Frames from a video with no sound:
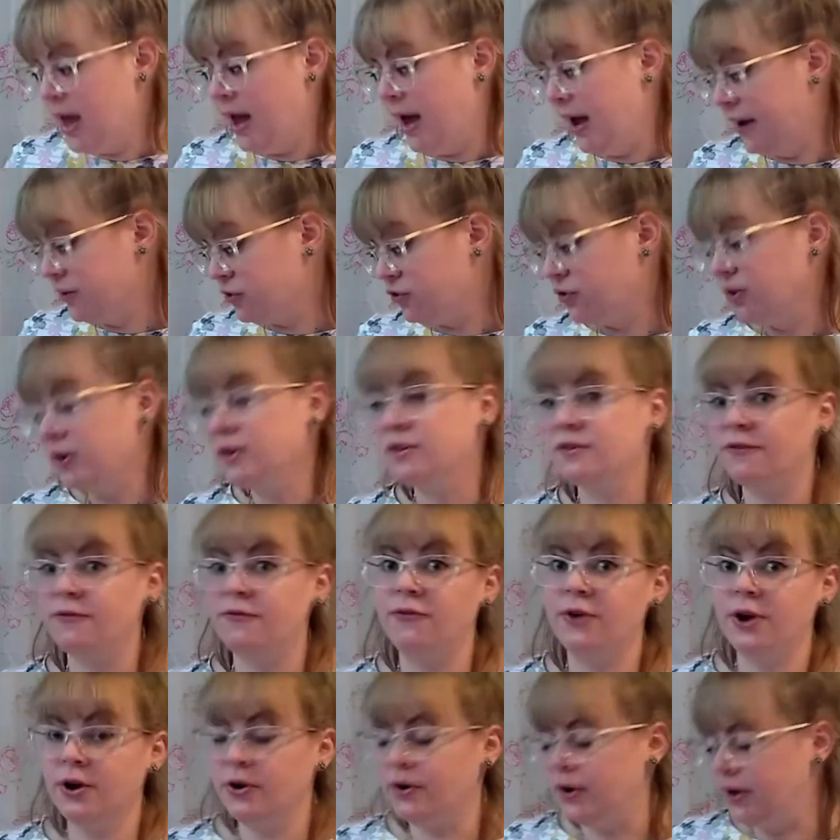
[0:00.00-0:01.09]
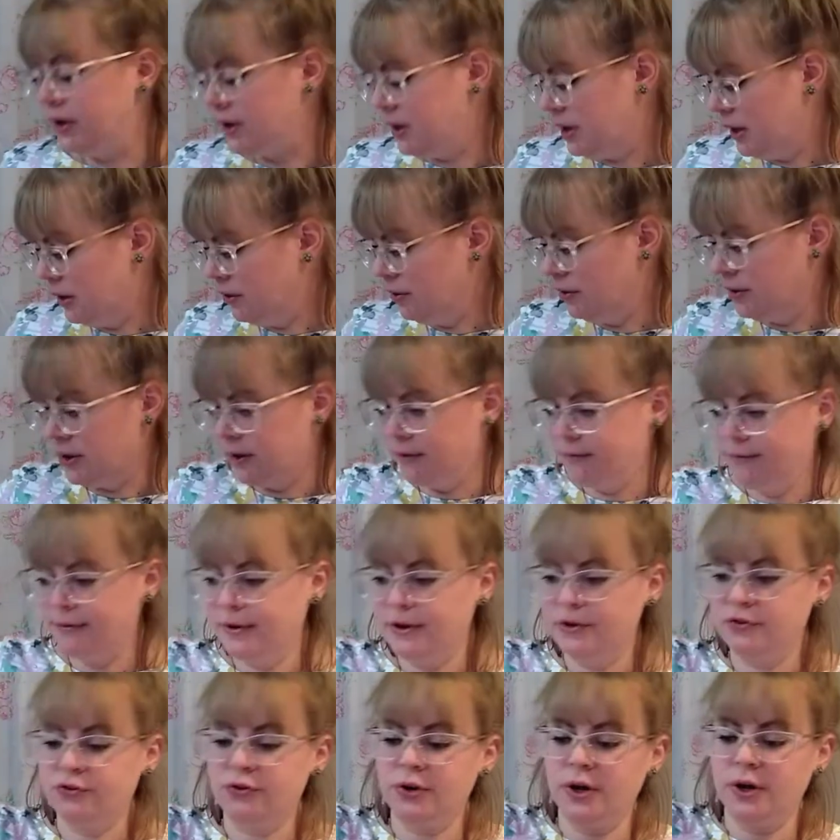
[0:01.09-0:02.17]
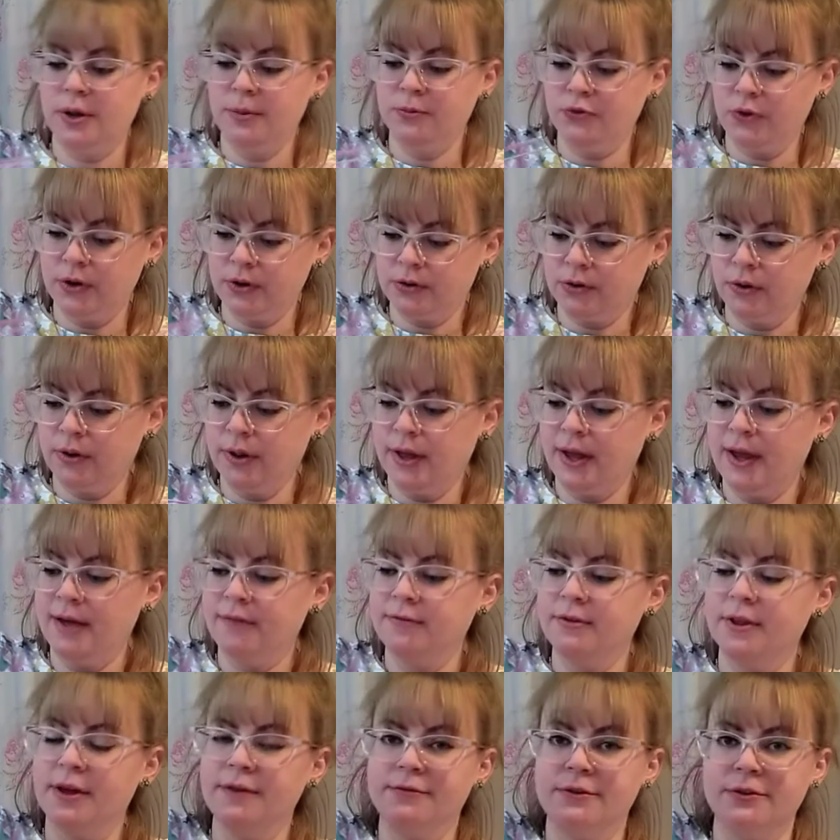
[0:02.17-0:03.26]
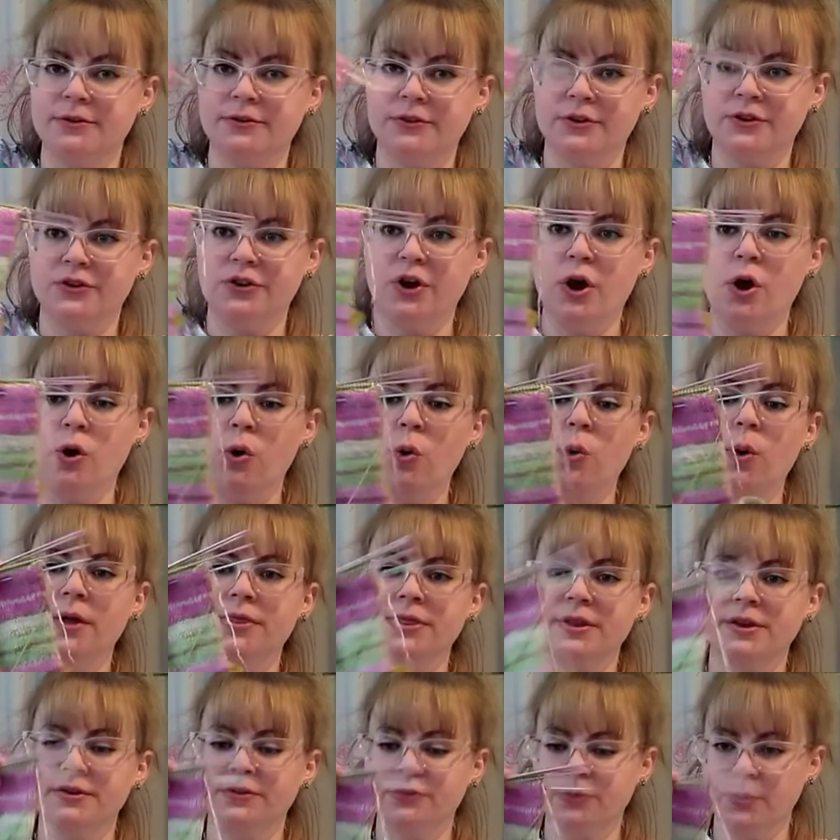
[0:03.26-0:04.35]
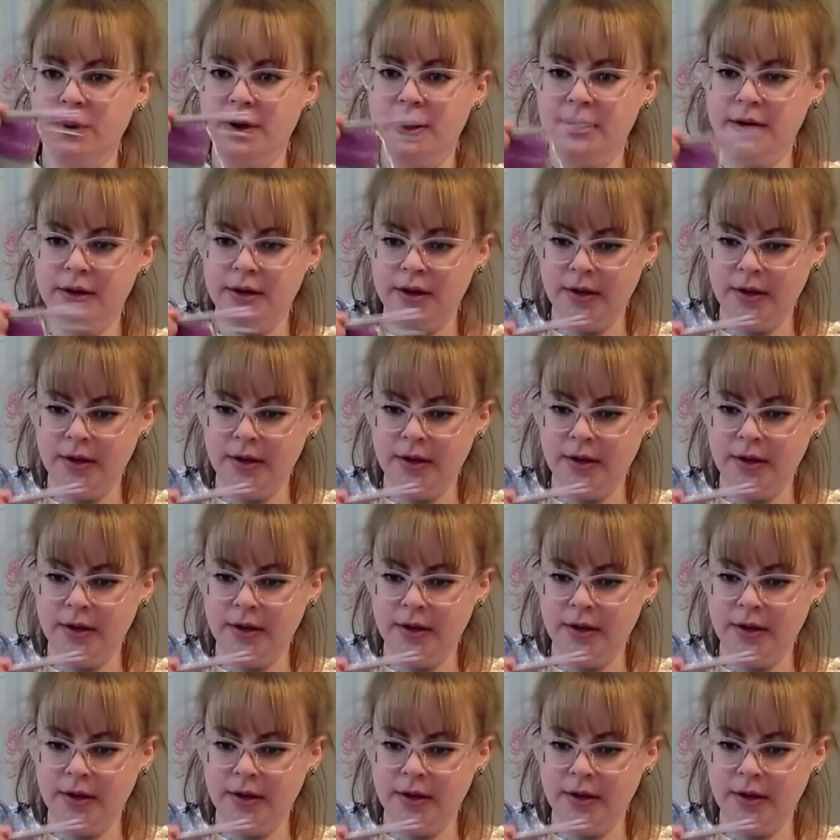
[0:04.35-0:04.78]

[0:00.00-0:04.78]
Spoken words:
Actually, it's very nearly a finished object. All I have left is the toe on this one.